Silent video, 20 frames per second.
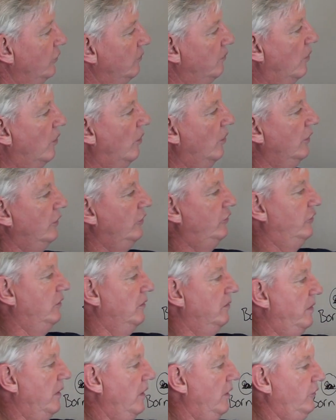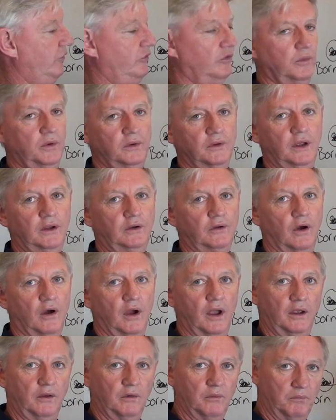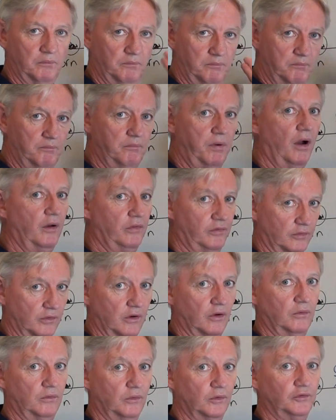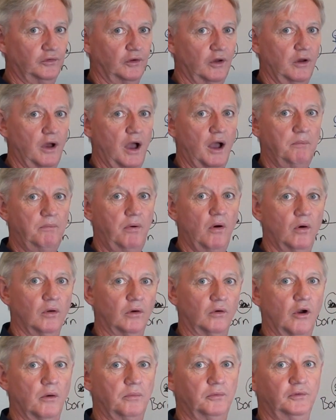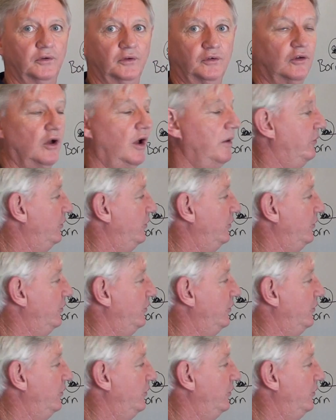is born as opposed to when they die. Both are also a polar opposite type